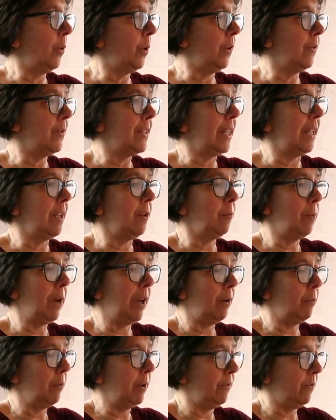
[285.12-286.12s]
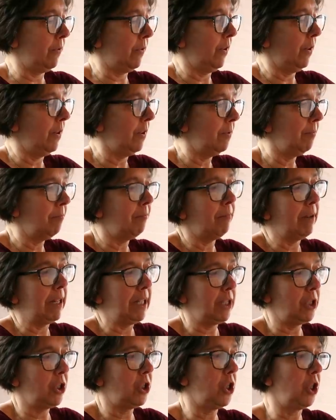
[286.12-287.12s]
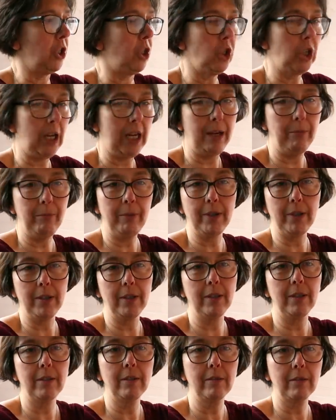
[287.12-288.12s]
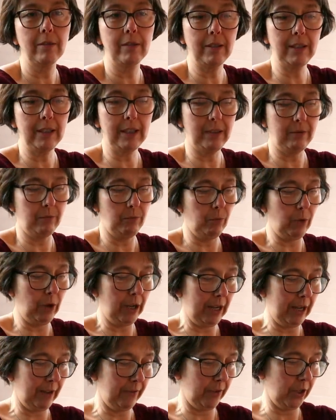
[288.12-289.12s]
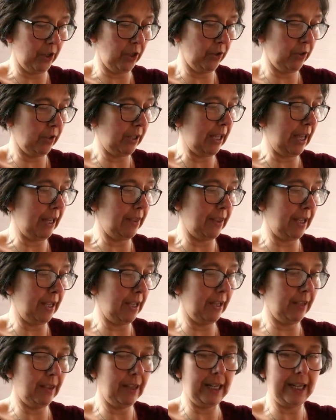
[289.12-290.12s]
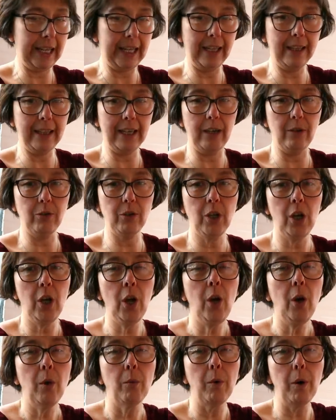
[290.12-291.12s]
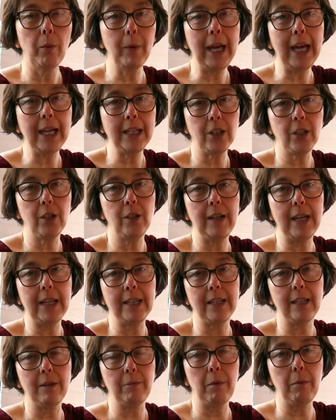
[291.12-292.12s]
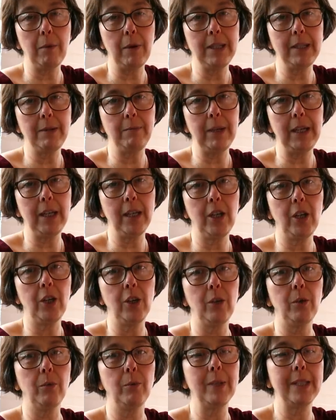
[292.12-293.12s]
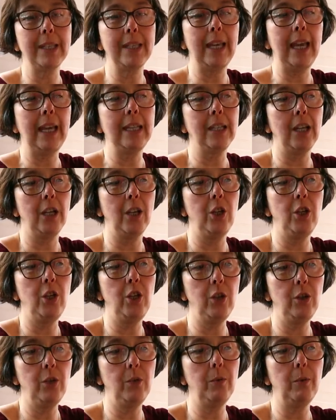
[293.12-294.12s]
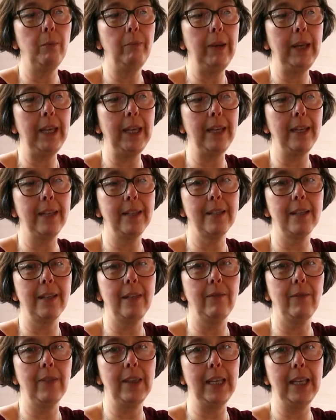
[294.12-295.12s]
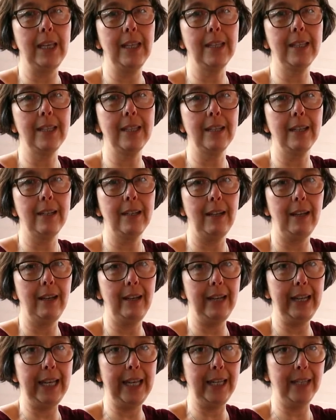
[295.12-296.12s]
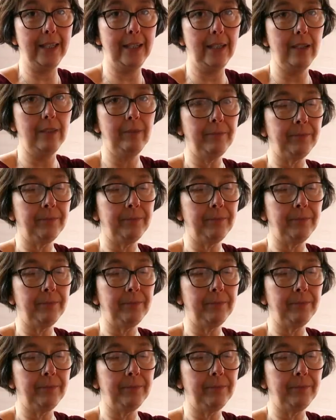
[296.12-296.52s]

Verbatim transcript: you've seen where we've managed to shape and what have you get the the length out what we had to do yesterday when we went to B&Q was get a new piece of this lid